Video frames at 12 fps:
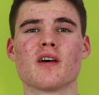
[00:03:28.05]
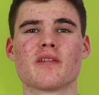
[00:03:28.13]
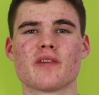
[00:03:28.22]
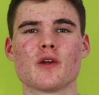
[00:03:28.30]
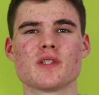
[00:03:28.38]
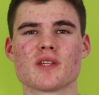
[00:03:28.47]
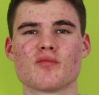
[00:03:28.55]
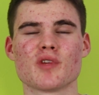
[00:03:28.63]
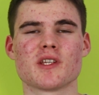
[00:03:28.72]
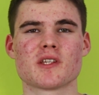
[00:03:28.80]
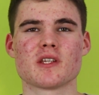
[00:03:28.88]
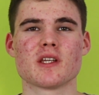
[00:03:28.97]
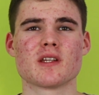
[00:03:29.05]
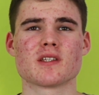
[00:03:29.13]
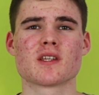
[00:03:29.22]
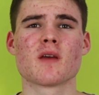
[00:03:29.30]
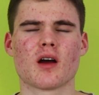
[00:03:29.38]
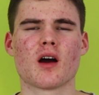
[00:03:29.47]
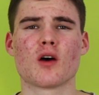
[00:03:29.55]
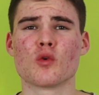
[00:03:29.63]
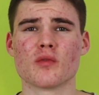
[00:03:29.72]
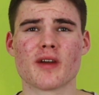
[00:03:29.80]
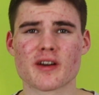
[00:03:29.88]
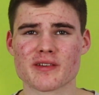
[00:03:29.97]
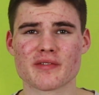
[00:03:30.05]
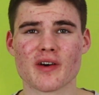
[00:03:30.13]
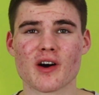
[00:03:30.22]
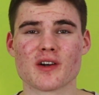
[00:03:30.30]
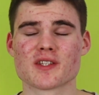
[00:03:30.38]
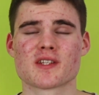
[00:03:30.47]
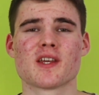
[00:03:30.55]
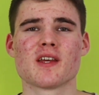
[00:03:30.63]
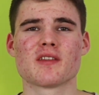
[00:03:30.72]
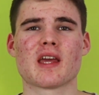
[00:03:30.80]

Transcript: phones in recent years are all very fast.